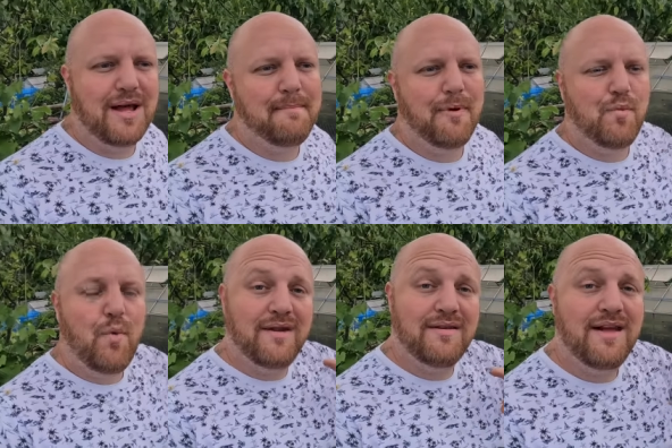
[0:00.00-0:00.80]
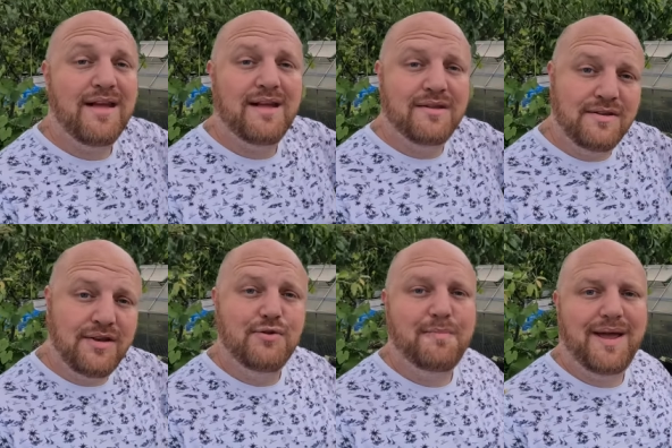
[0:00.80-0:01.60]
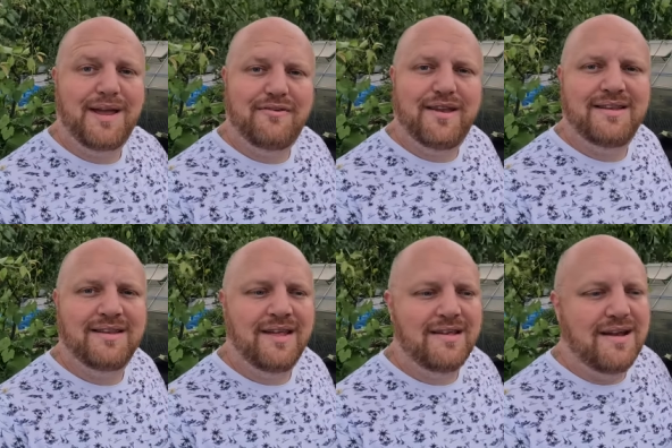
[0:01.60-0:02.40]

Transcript: and put one new pear in,